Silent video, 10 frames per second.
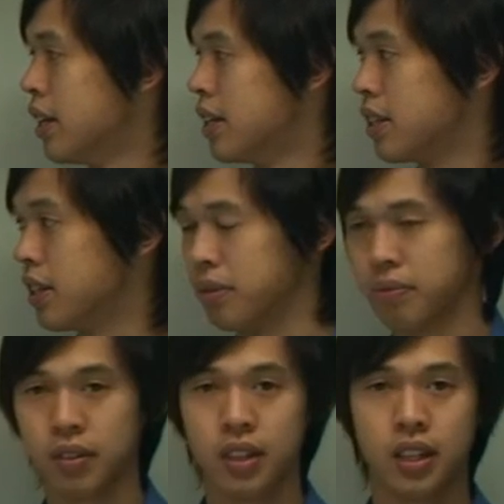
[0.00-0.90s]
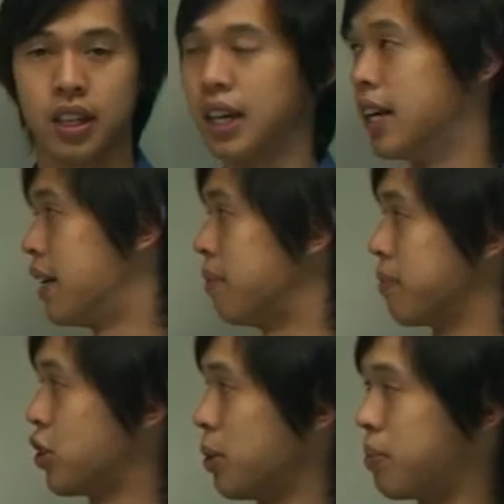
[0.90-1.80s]
So,
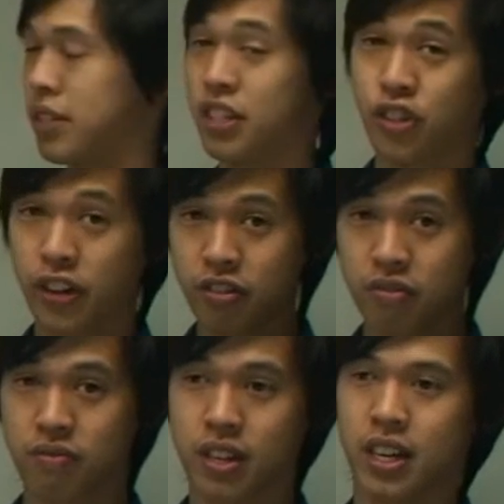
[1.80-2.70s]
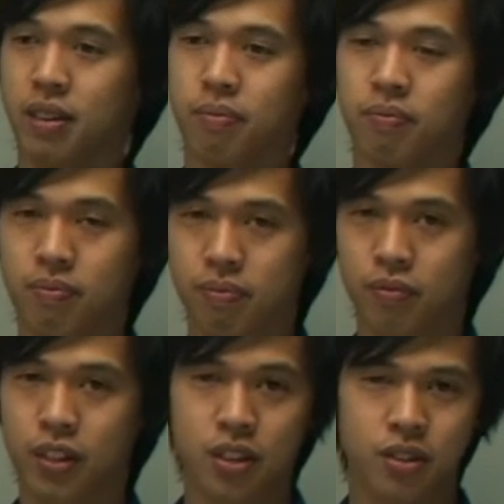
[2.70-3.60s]
ships in general.
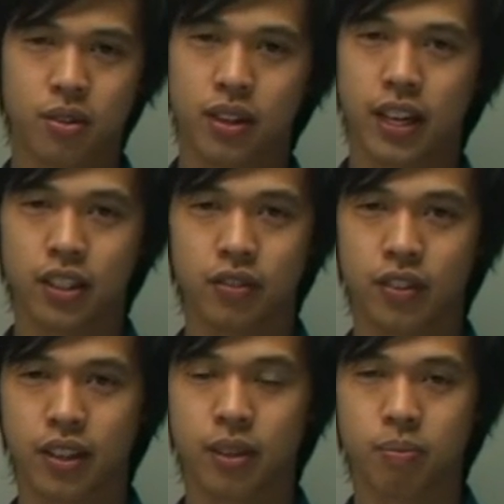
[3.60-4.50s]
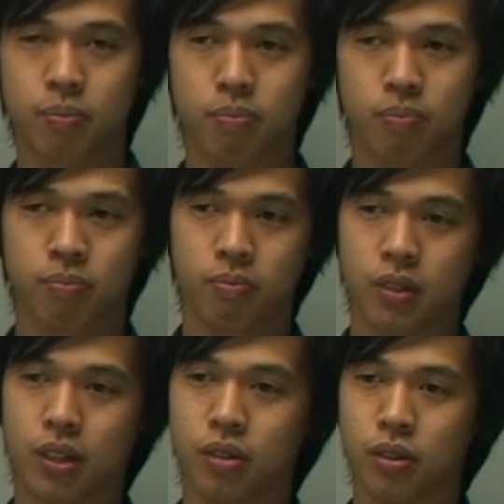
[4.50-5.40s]
For those who are actually very,
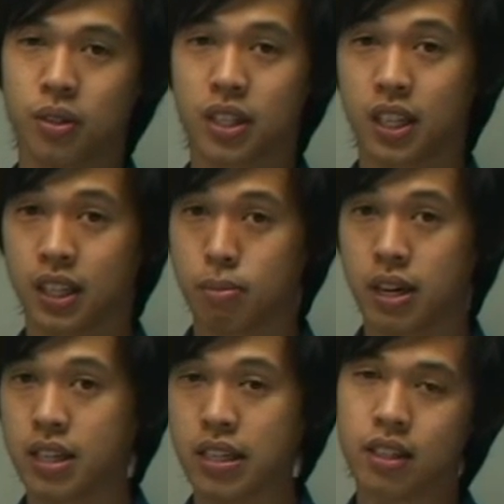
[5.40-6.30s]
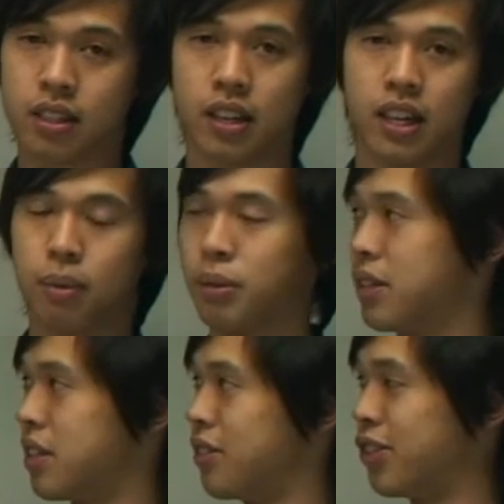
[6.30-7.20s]
nautically minded, I'm going
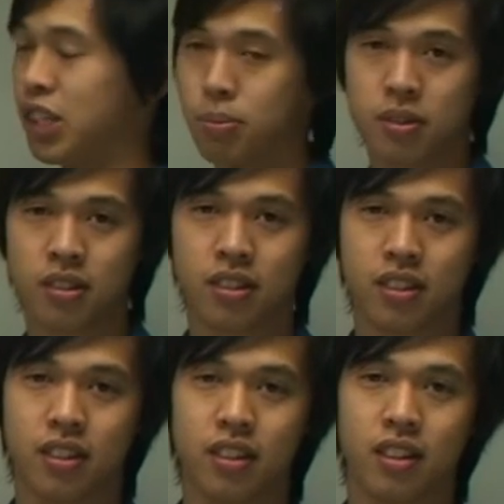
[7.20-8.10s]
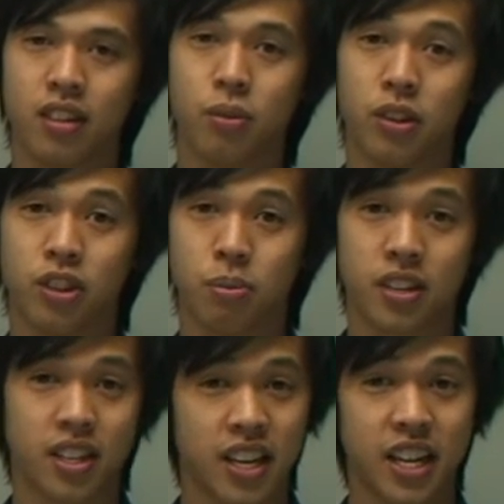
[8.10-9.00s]
to use ships, the word ships,
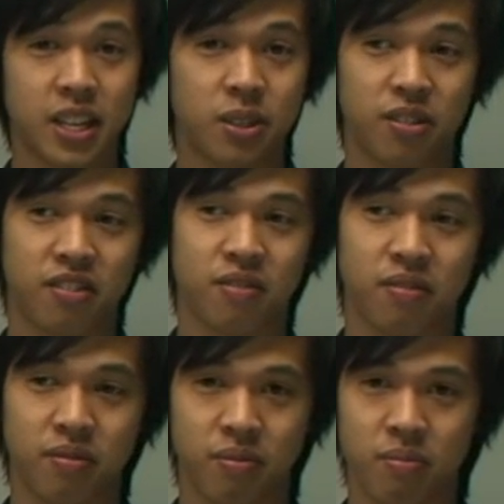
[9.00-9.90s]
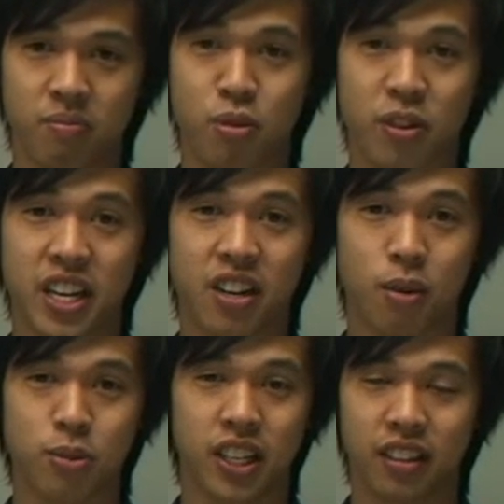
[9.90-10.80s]
as any sort of marine
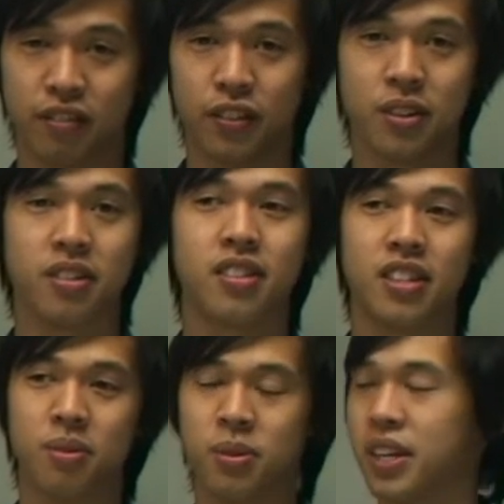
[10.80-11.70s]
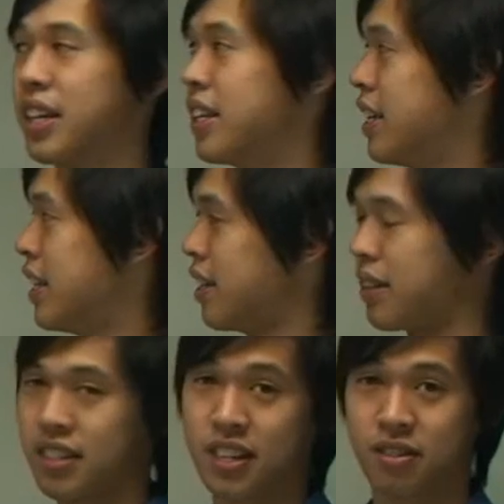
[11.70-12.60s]
object that floats in the water
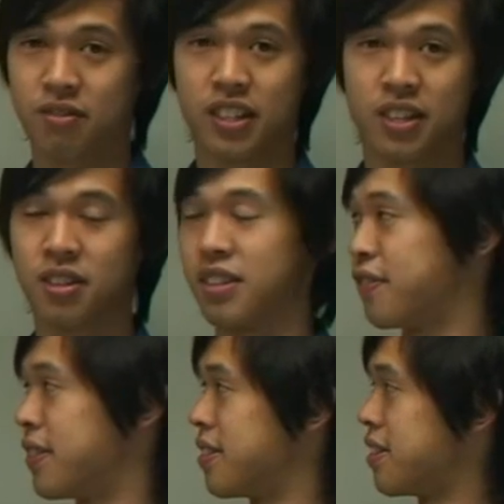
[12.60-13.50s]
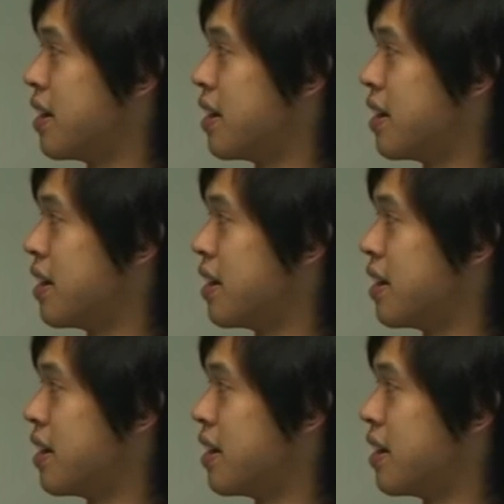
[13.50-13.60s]
because I don't really know the difference.